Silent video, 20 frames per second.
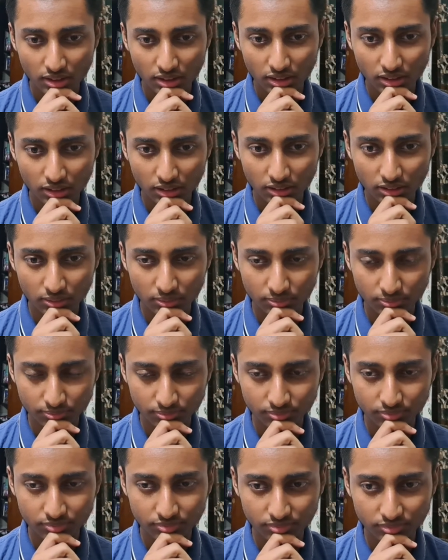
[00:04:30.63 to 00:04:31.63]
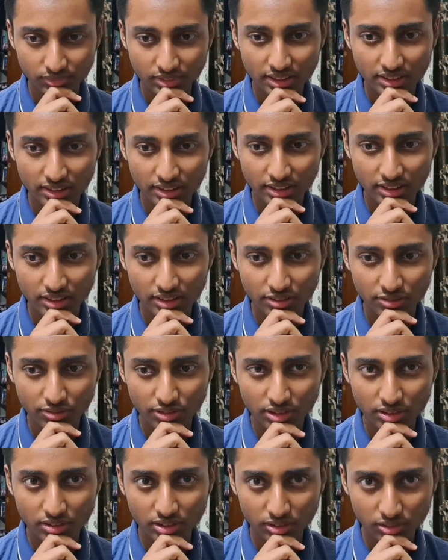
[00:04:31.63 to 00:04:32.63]
Um, and then I
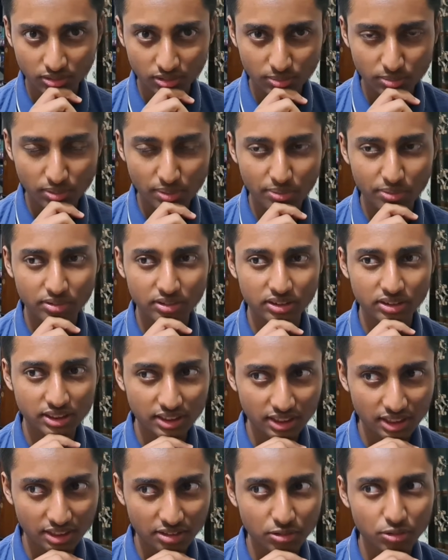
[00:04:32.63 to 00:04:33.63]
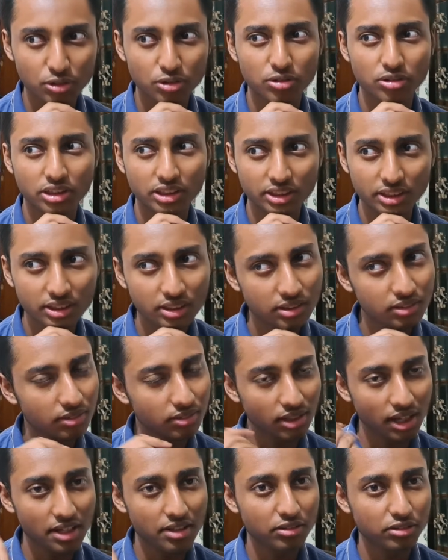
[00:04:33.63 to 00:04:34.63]
found out the paper was leaked. I go to Reddit.
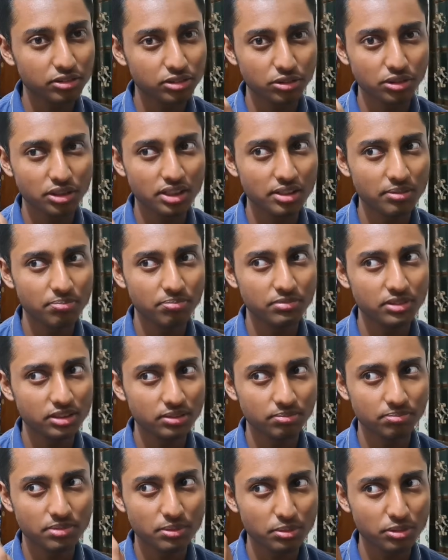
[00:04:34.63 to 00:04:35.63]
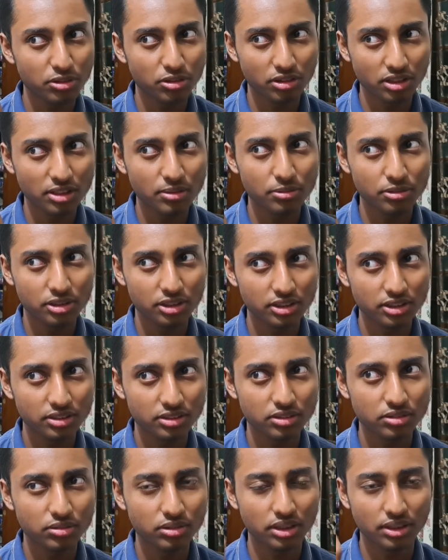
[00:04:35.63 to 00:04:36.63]
I also hear people talking about it.
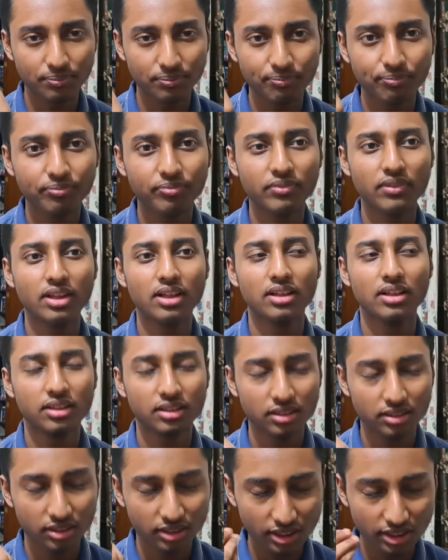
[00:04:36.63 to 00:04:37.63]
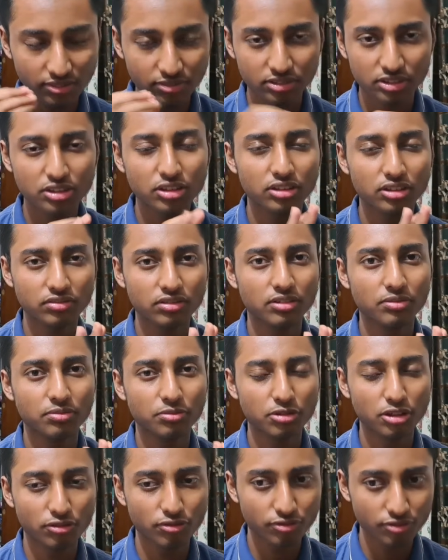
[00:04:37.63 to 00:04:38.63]
So yeah, it was
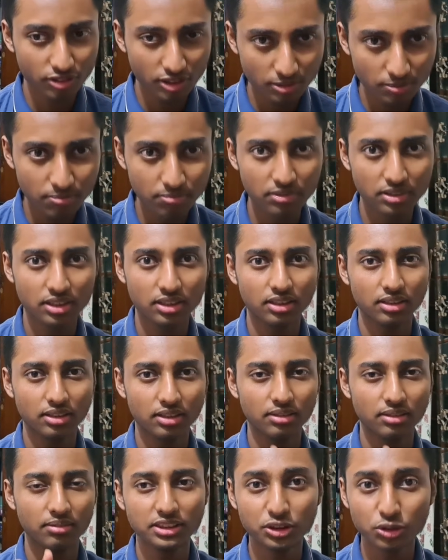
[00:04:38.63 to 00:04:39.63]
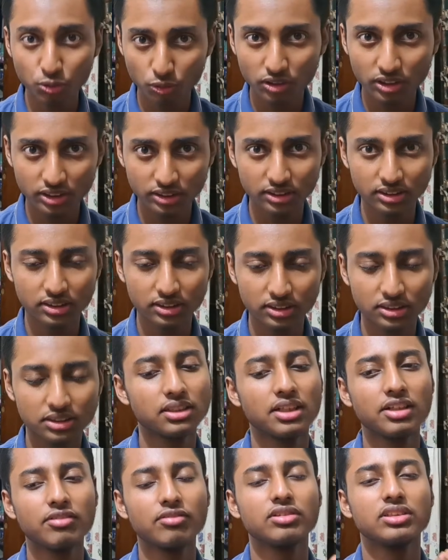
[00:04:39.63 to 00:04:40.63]
confirmed by students
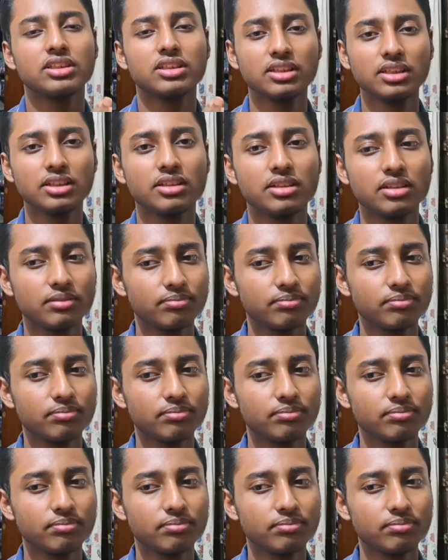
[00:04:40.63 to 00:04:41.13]
that it was leaked.